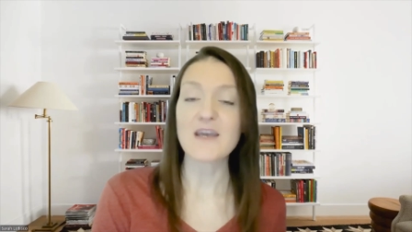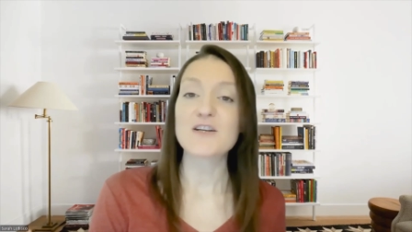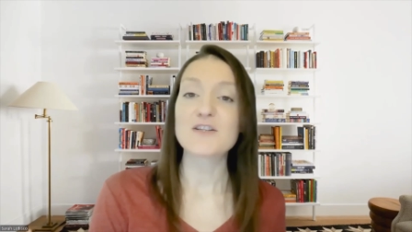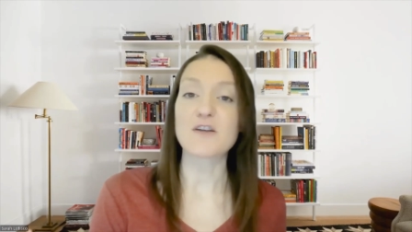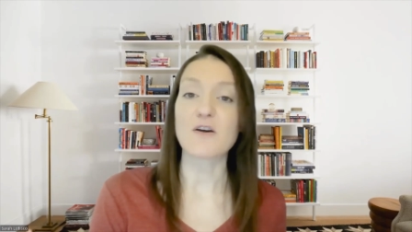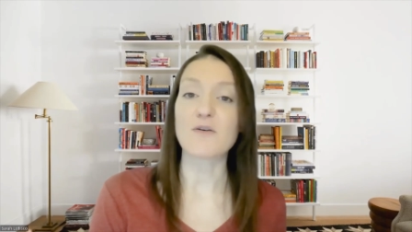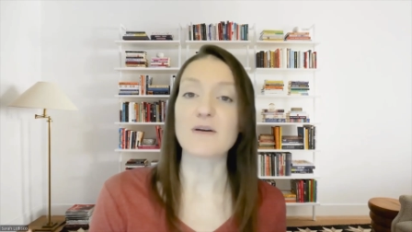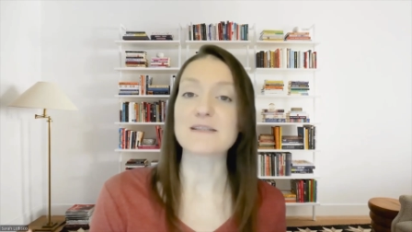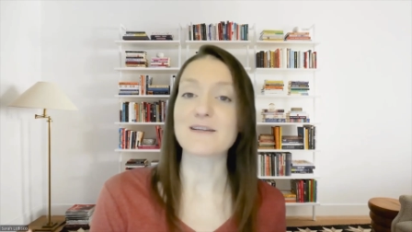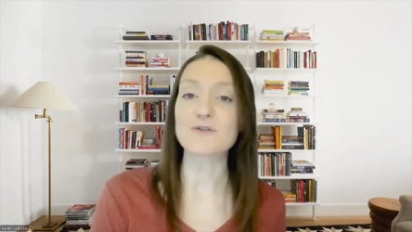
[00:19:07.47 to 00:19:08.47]
So
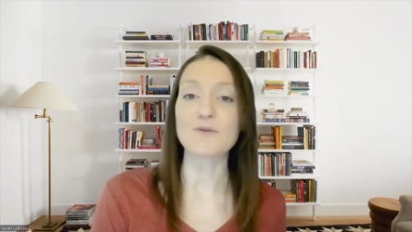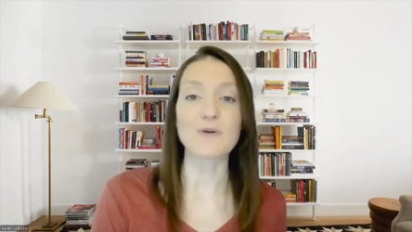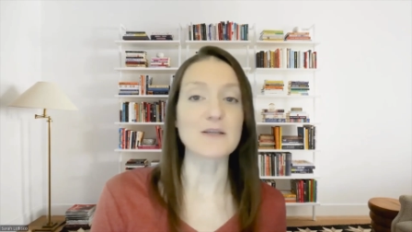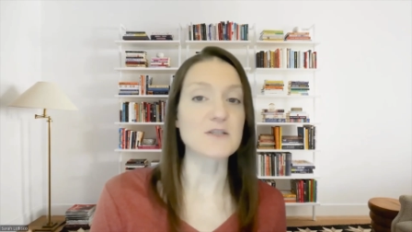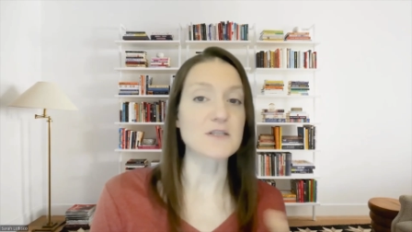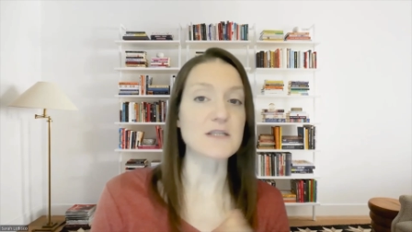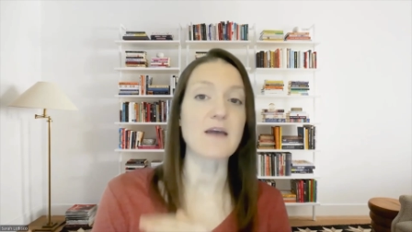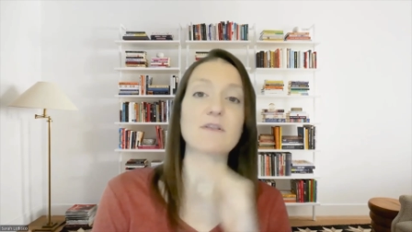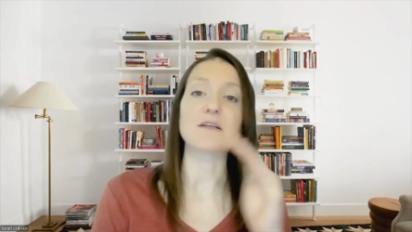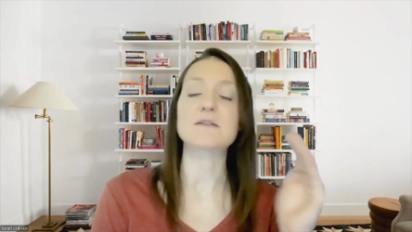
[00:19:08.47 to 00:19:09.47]
essential oils just
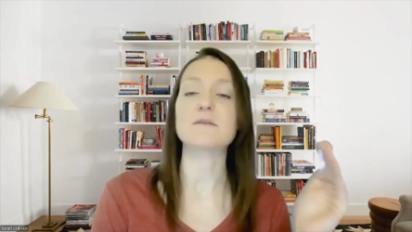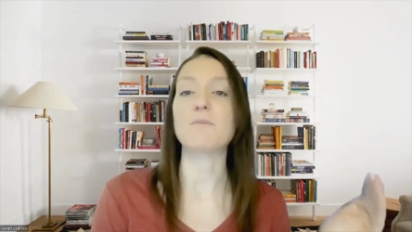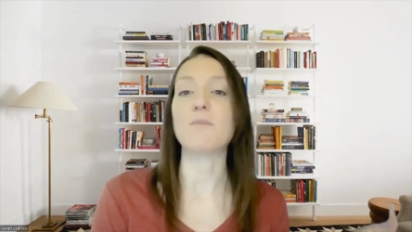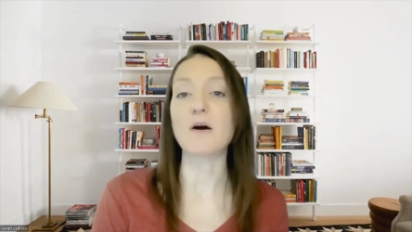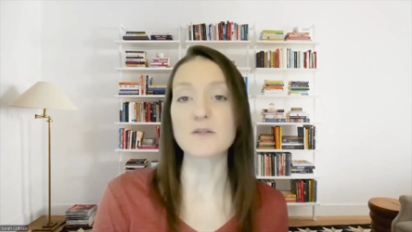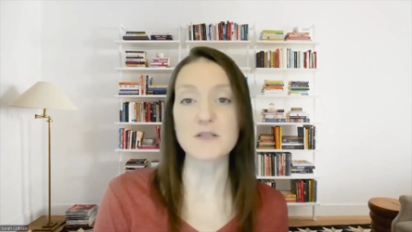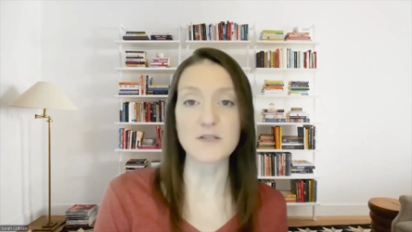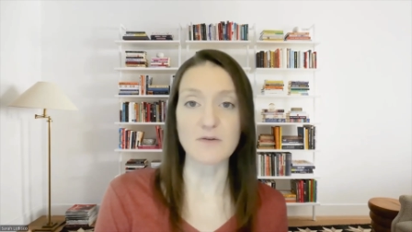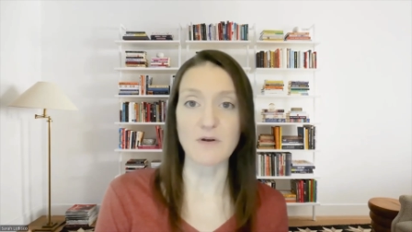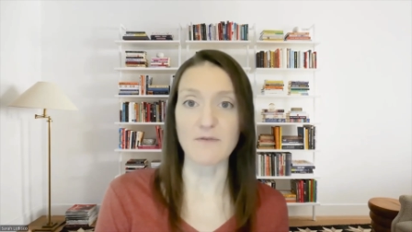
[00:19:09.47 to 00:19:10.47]
have this
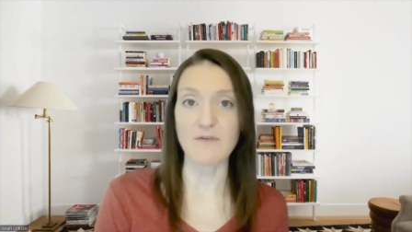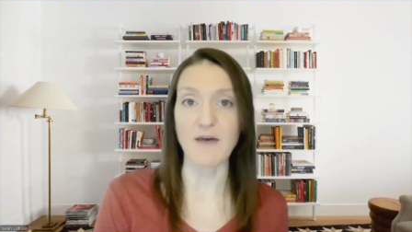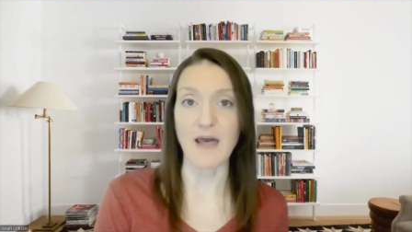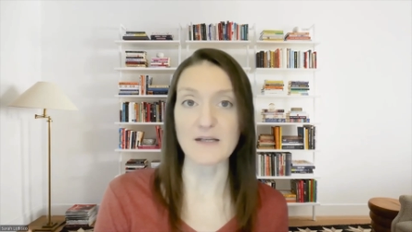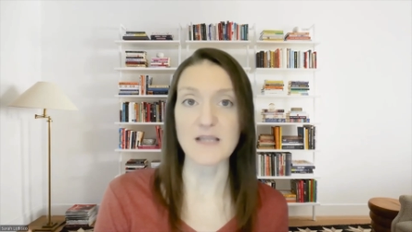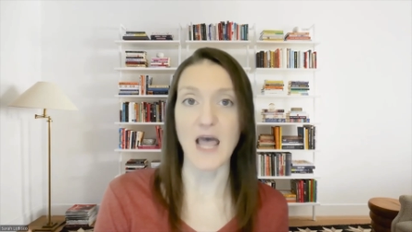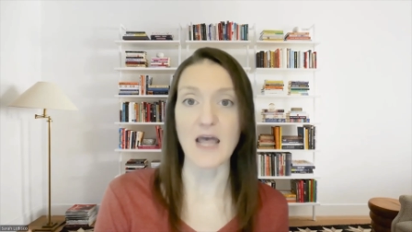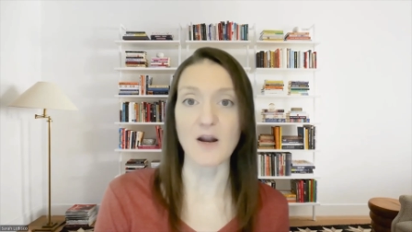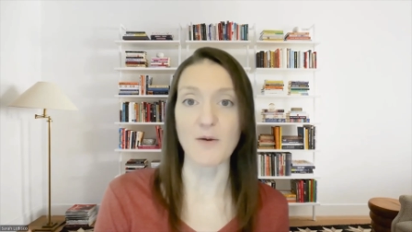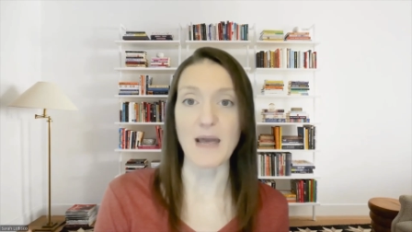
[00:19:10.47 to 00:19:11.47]
multitude of effects
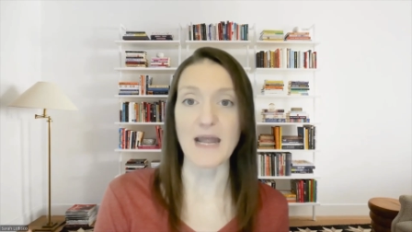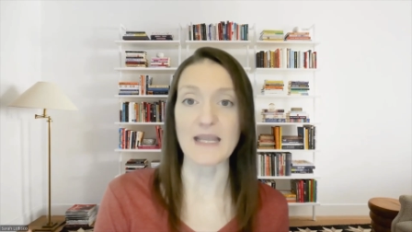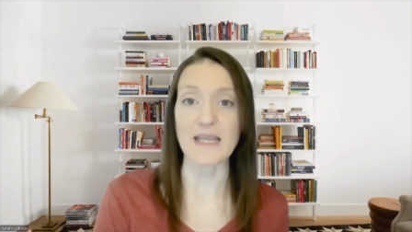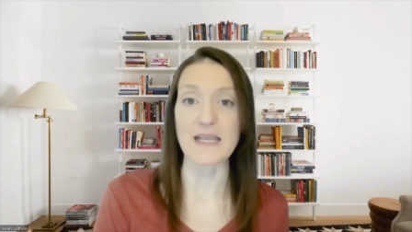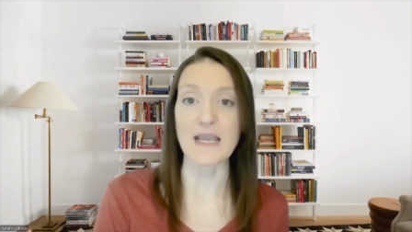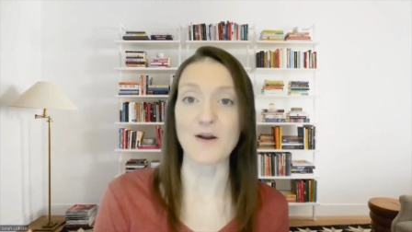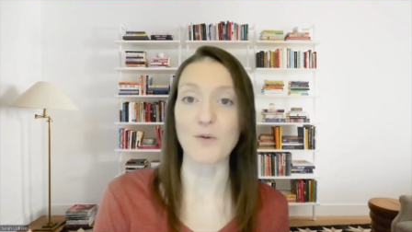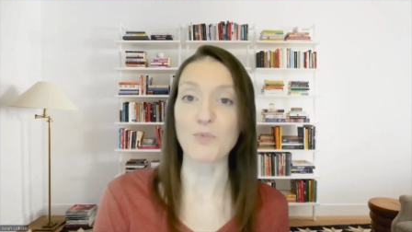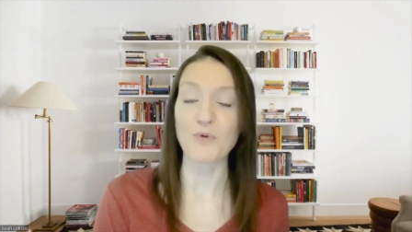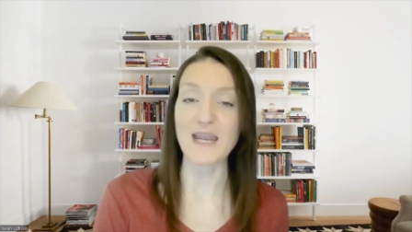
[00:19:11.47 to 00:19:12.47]
on our body and
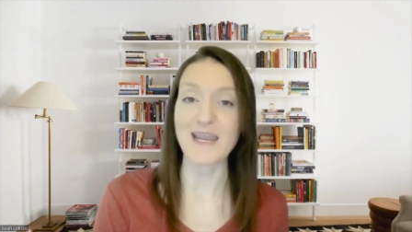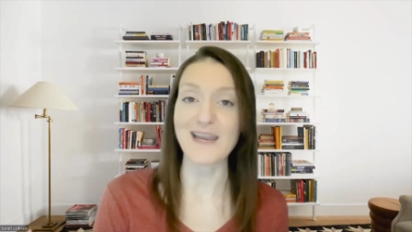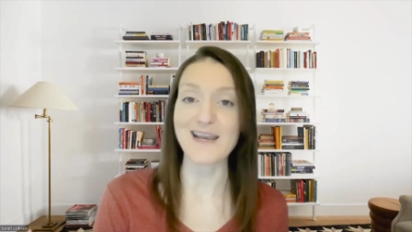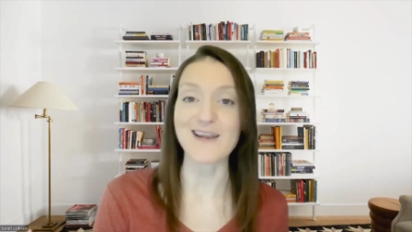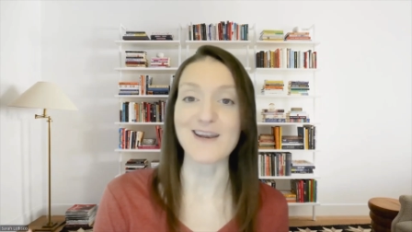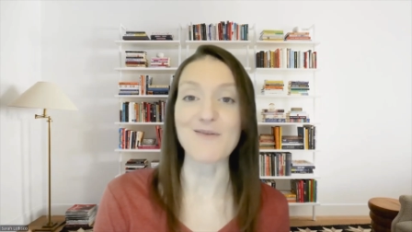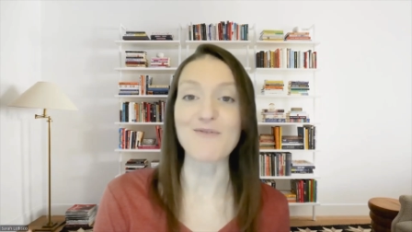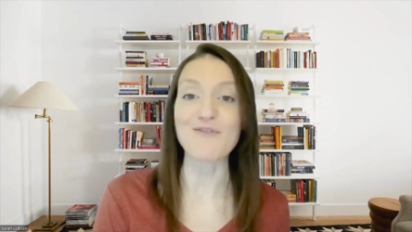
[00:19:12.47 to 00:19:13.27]
our brain in